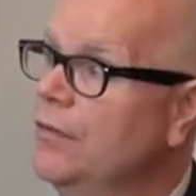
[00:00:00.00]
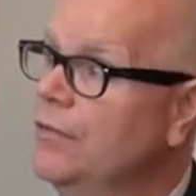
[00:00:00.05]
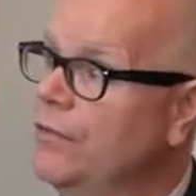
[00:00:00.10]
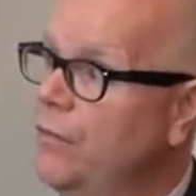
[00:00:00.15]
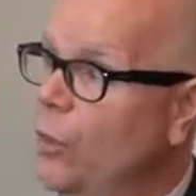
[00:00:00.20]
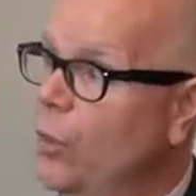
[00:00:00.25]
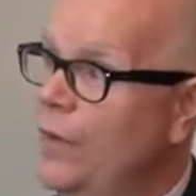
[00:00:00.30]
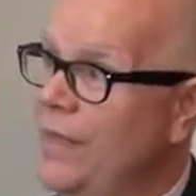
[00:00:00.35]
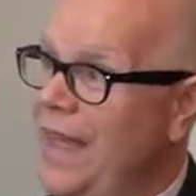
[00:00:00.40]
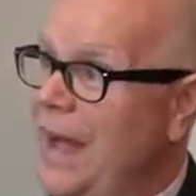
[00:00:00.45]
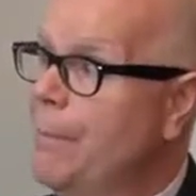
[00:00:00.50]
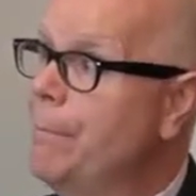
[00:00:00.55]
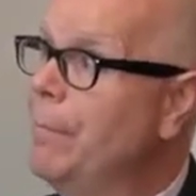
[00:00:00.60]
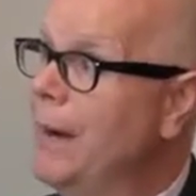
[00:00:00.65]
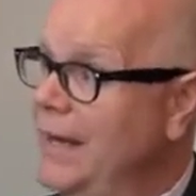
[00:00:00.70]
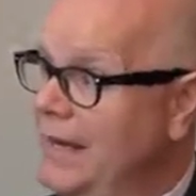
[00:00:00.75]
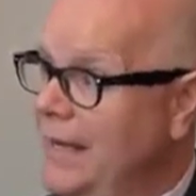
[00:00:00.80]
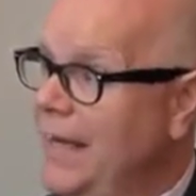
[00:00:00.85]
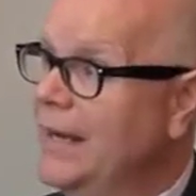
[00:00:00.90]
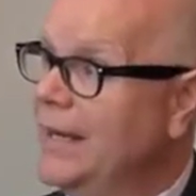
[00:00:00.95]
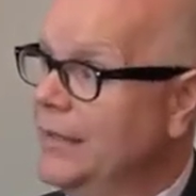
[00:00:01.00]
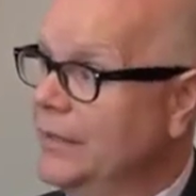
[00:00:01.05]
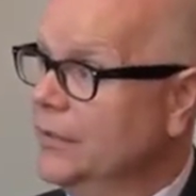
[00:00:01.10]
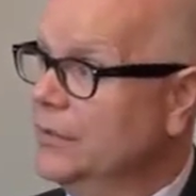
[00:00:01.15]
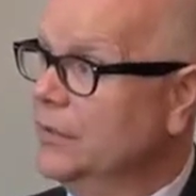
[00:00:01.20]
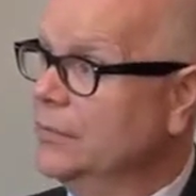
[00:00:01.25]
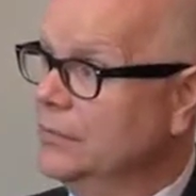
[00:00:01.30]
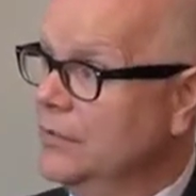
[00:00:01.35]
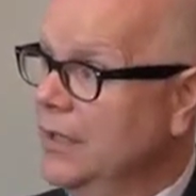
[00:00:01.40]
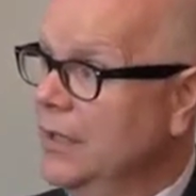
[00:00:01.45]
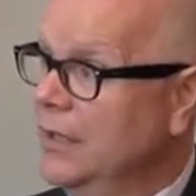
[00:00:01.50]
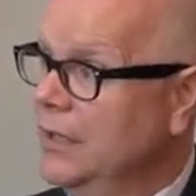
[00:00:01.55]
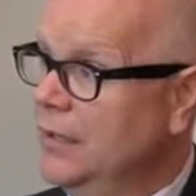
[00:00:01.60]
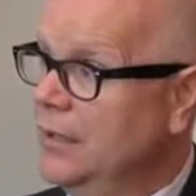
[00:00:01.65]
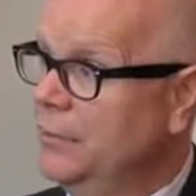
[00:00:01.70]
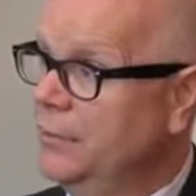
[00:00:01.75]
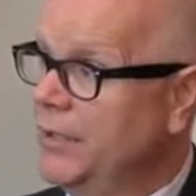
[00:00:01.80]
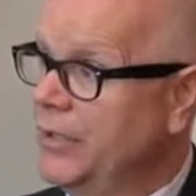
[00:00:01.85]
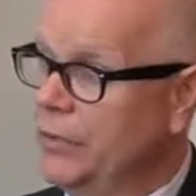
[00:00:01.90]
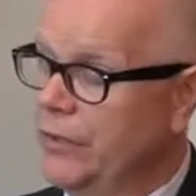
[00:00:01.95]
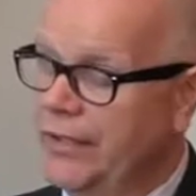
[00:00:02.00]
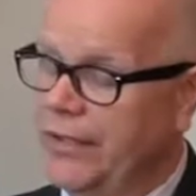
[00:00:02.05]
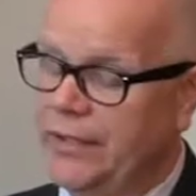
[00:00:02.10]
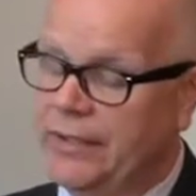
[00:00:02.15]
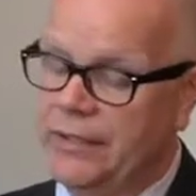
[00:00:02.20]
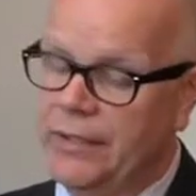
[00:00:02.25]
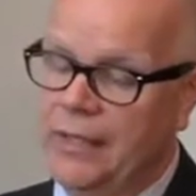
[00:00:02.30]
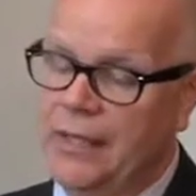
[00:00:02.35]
for that biennial period.